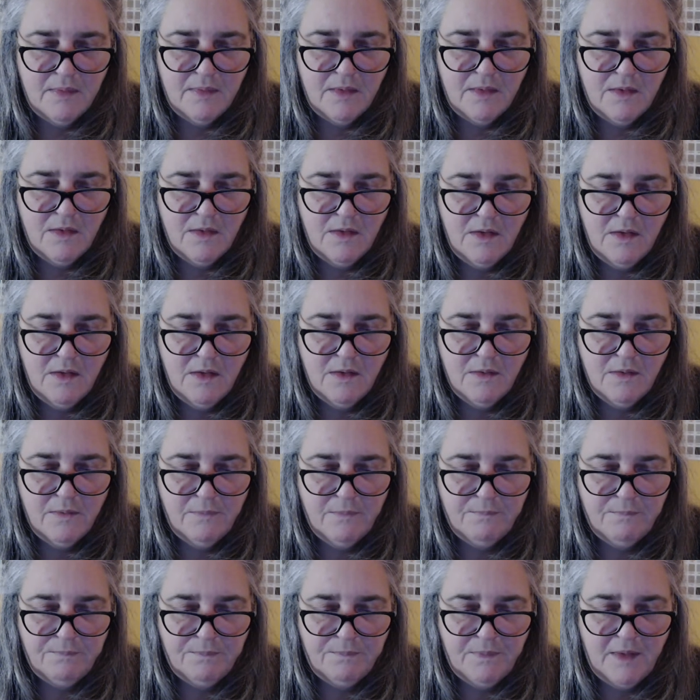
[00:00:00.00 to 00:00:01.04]
So
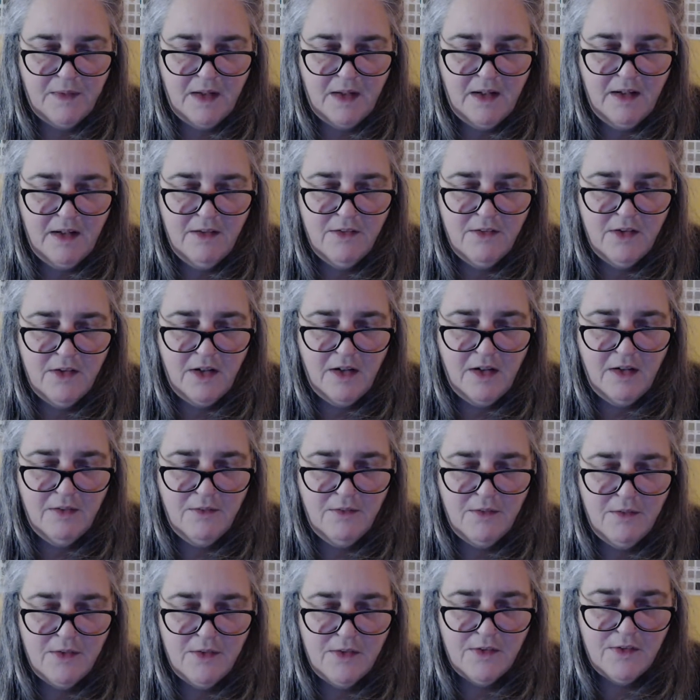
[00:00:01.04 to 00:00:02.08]
I
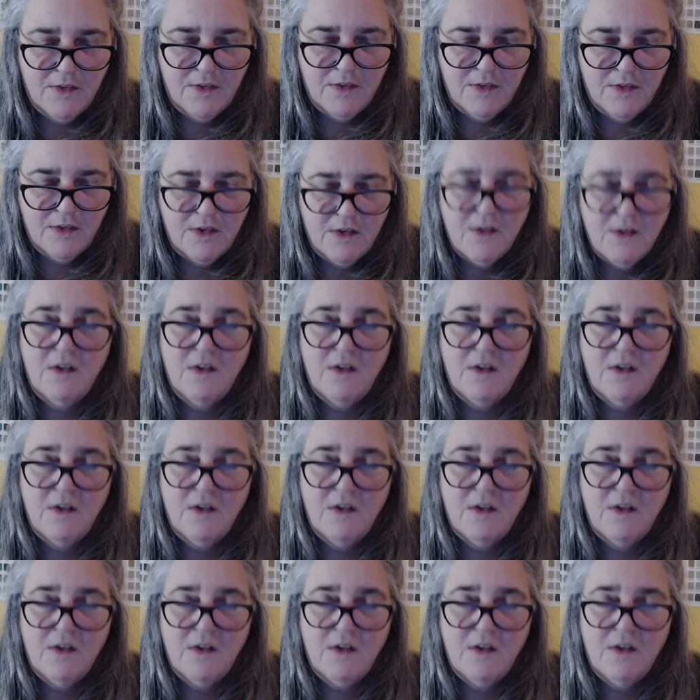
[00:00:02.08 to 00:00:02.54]
was